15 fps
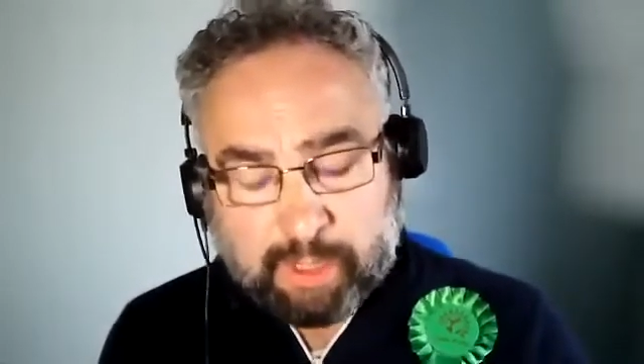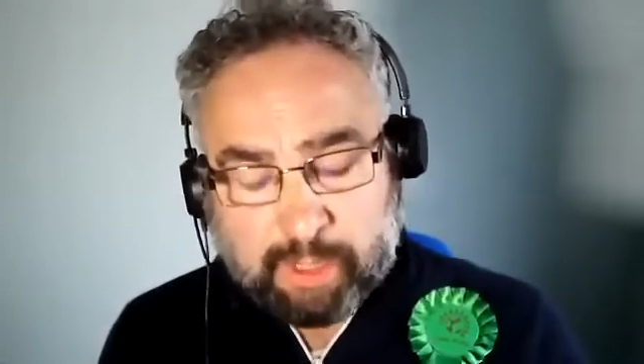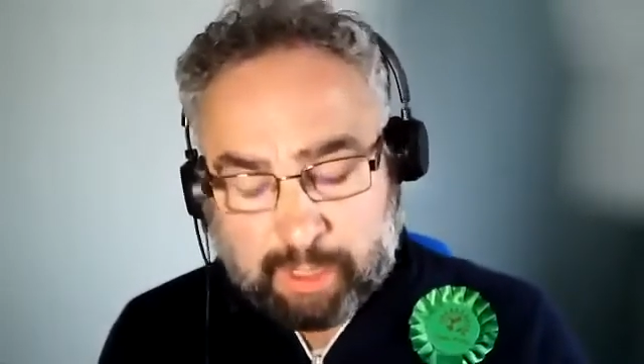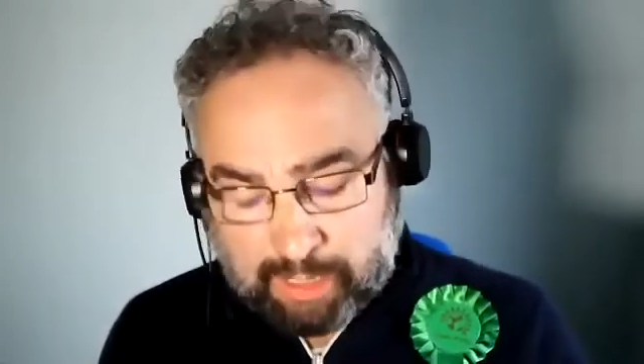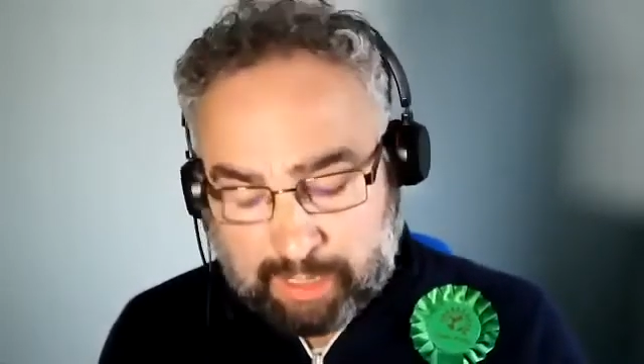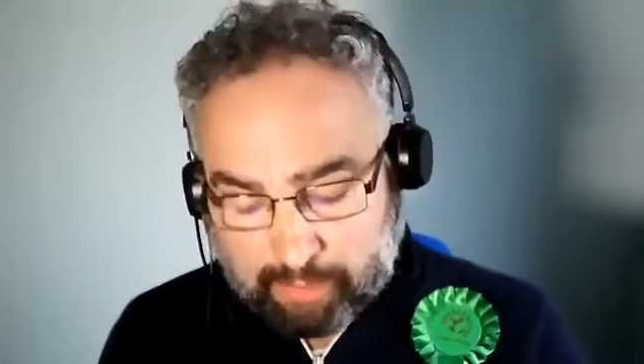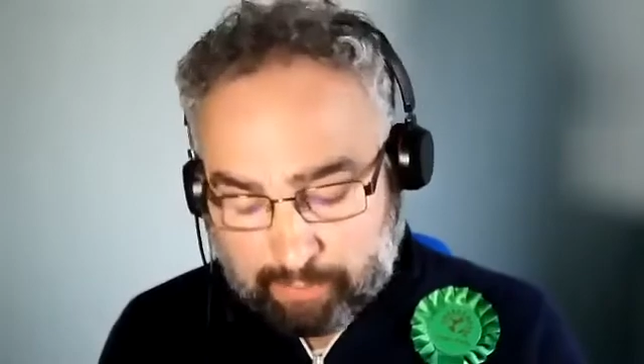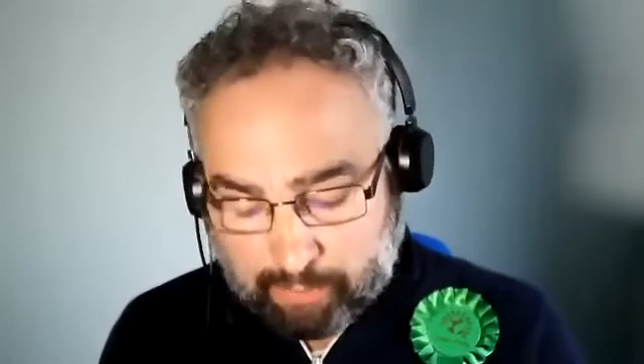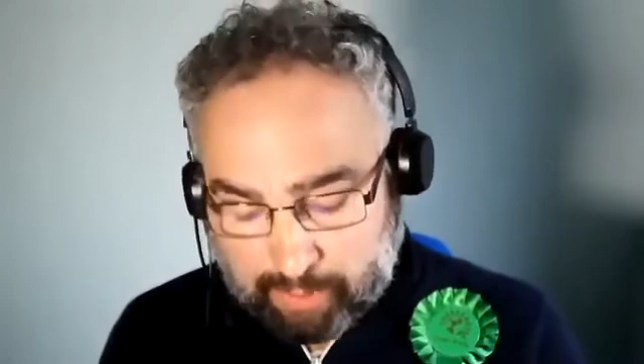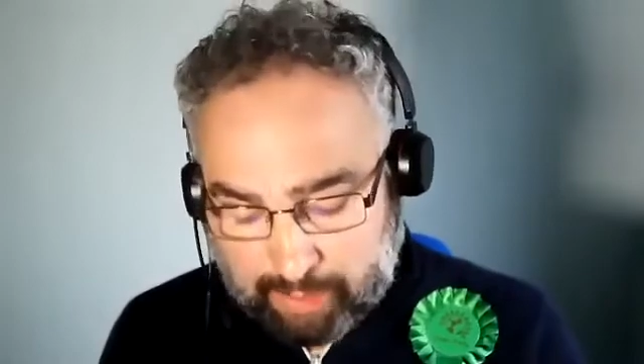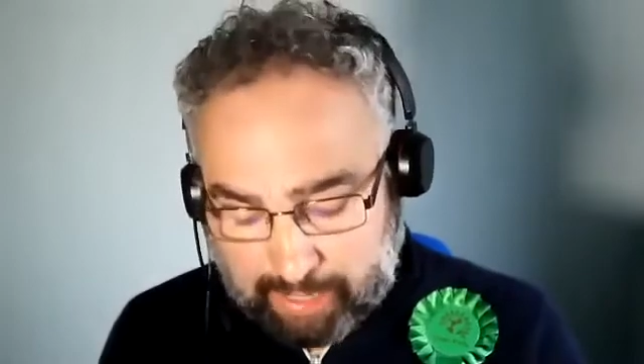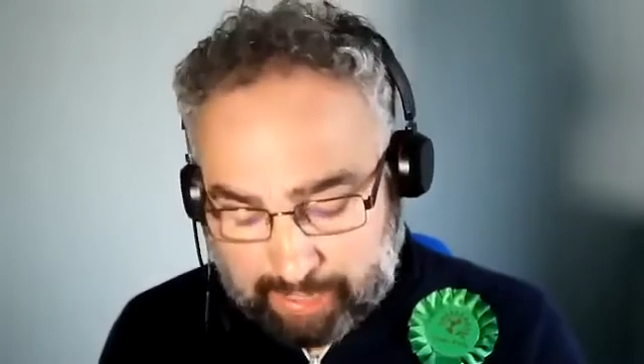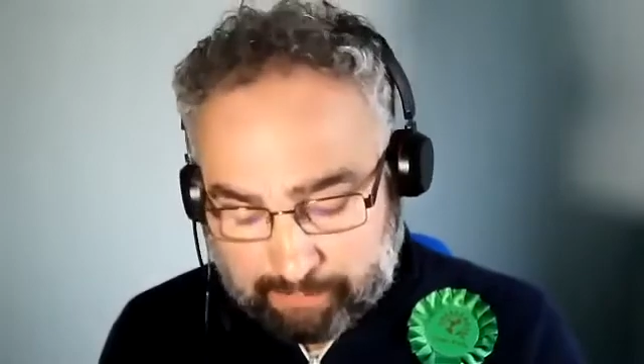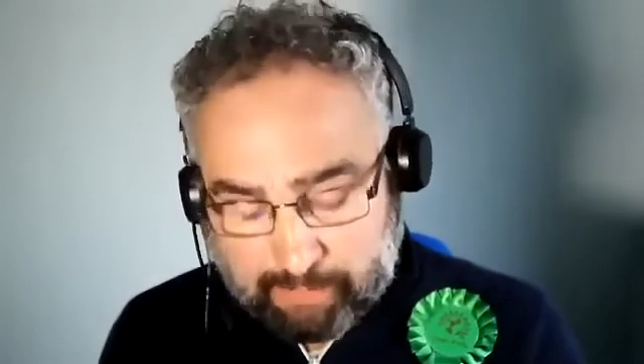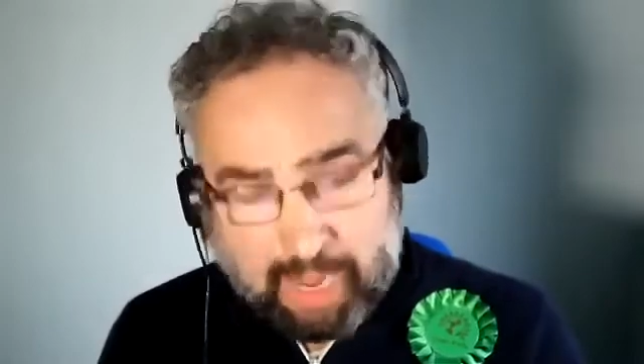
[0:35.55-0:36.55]
Now,
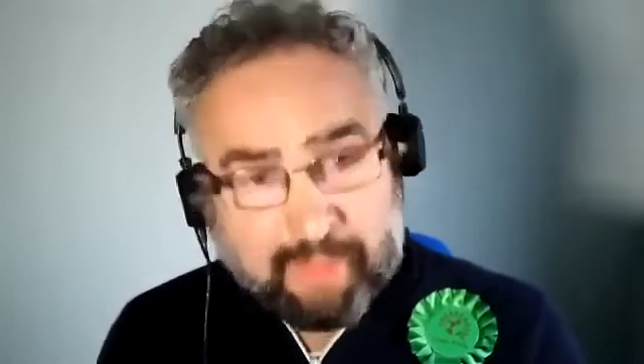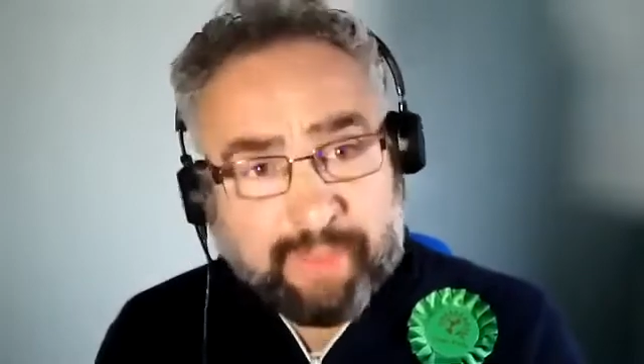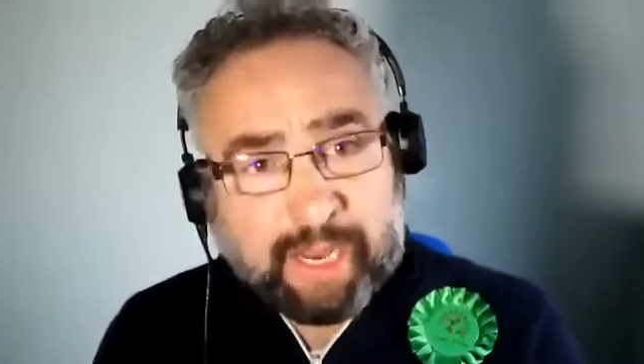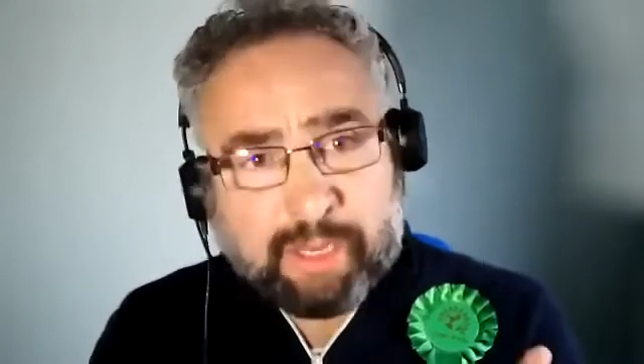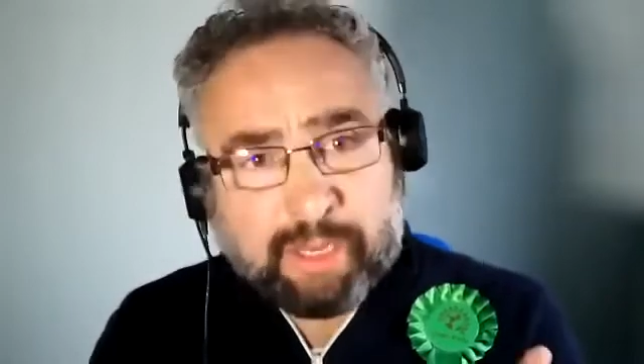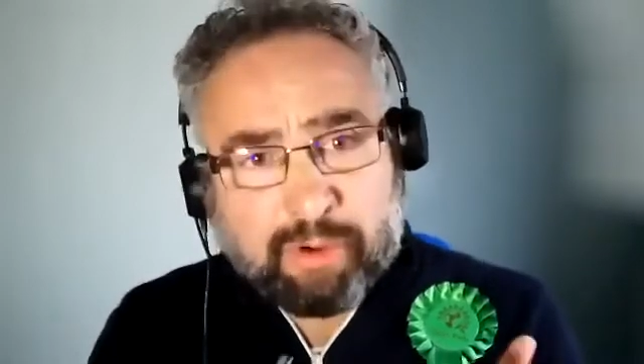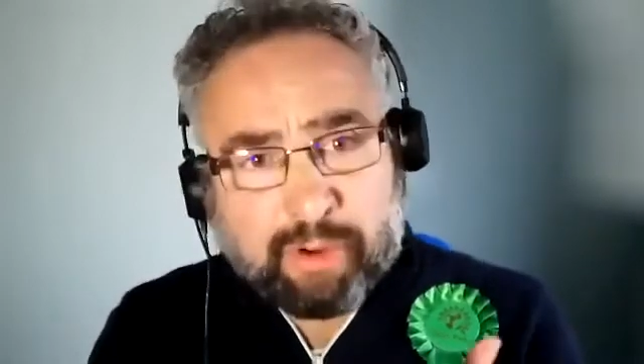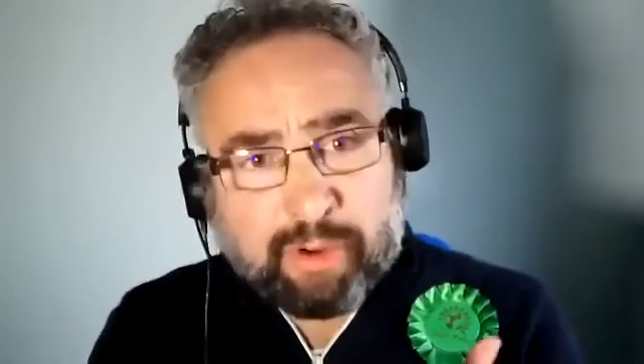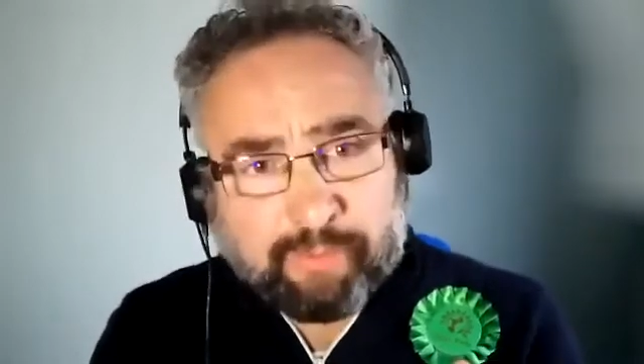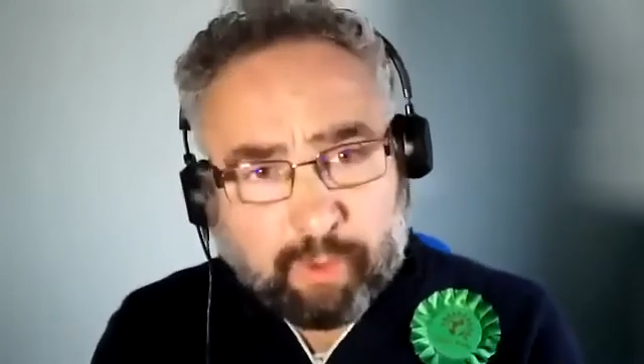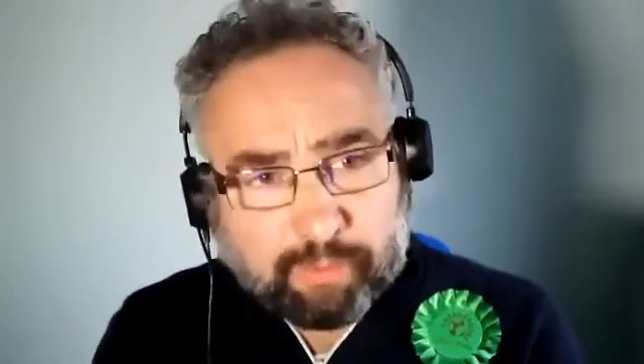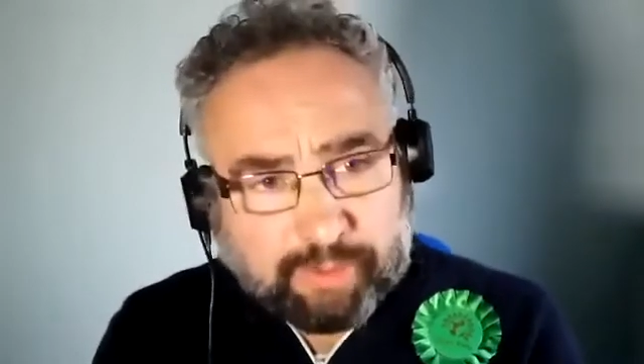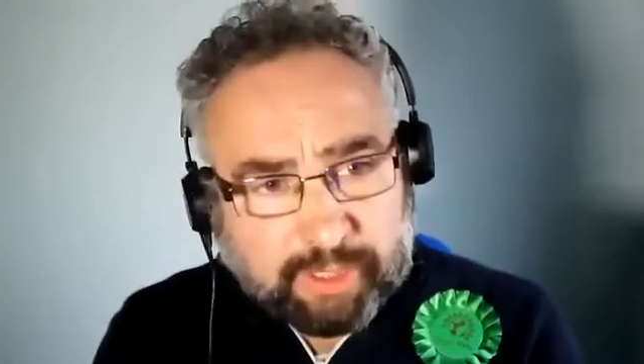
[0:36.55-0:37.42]
and then I got involved